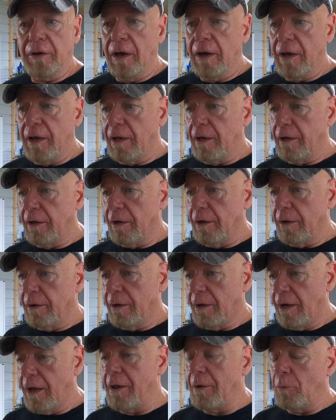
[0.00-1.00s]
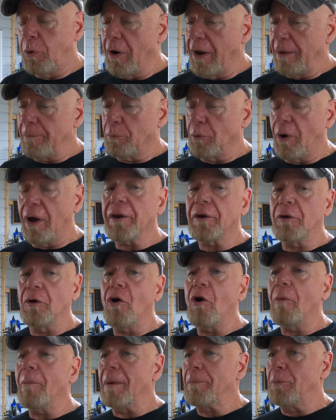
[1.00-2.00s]
When I brought it
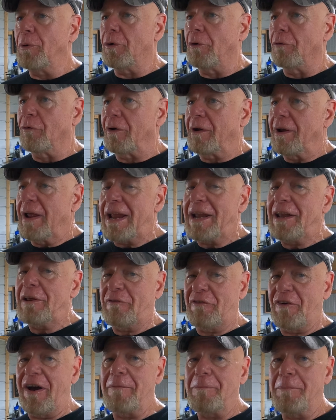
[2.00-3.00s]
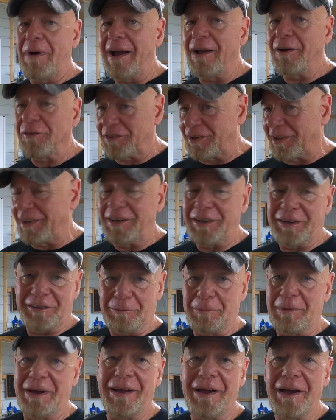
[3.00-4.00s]
home, I put over 85 miles to get it
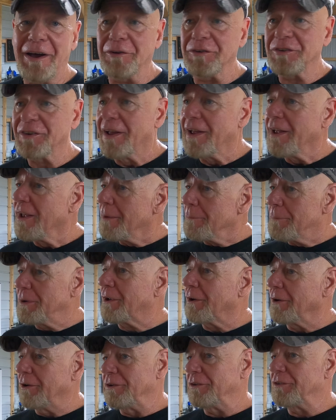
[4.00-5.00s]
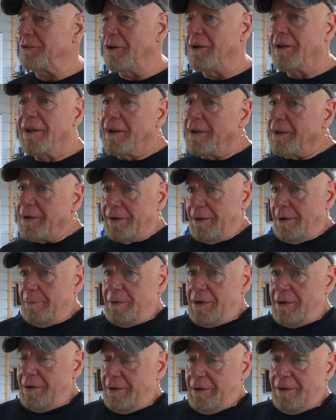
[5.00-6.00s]
to my house because,
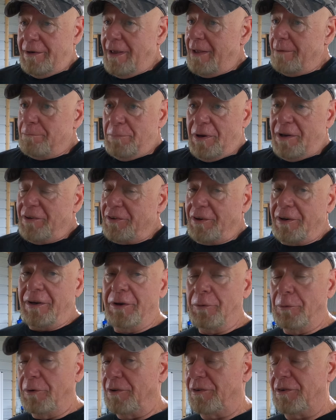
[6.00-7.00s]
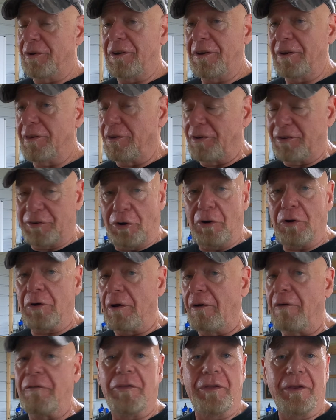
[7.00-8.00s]
and that basically was the start
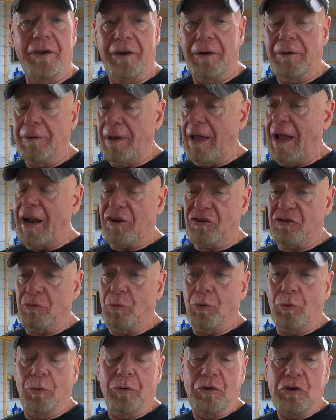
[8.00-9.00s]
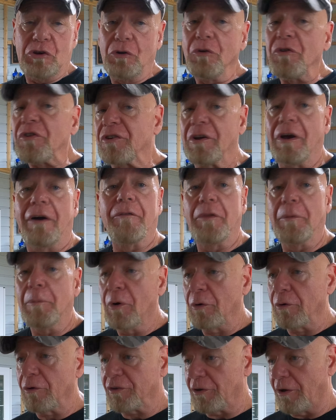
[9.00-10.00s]
of the actual use of the
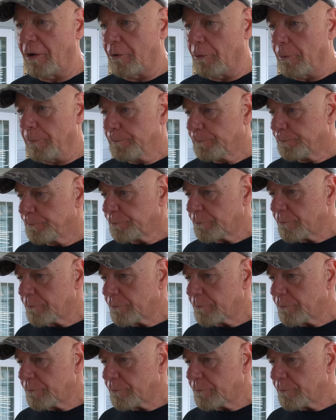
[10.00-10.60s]
motorcycle.